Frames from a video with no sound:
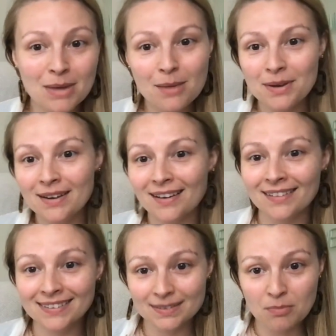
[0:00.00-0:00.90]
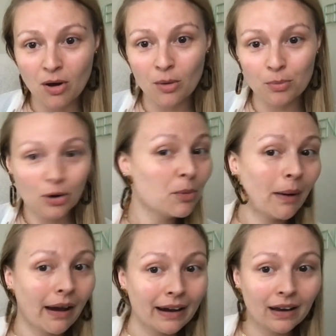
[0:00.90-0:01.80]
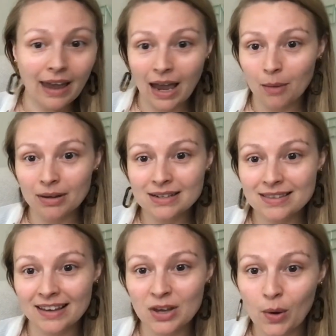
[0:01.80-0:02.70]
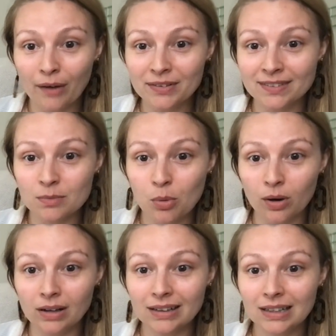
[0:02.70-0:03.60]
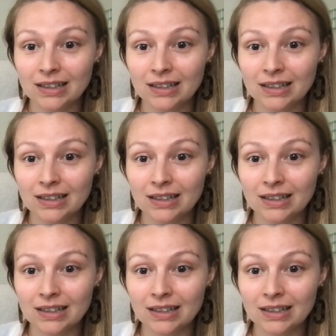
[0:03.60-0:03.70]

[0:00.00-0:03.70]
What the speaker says: maybe a small book buying habit that you have to support,